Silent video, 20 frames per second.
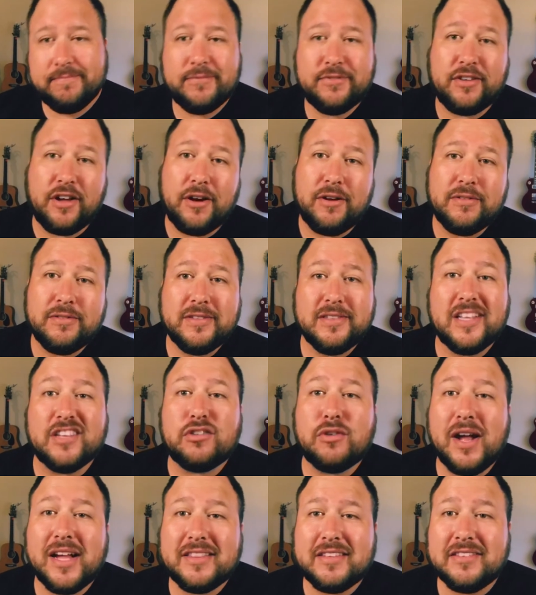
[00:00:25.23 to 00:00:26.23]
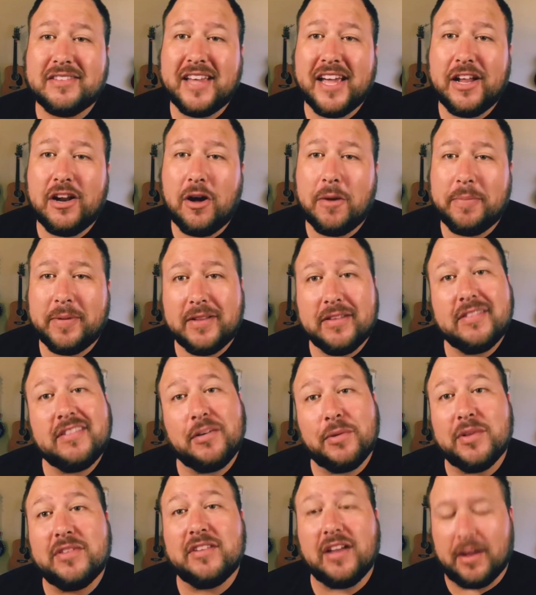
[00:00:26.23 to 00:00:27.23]
so let's crack this can open,
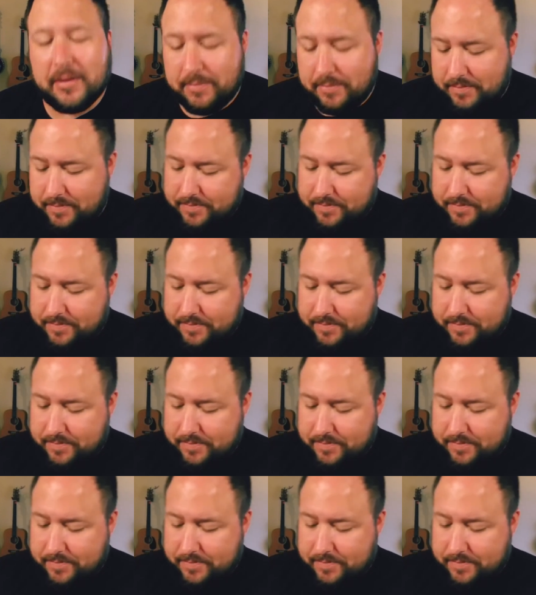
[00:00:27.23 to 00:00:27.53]
see what's up.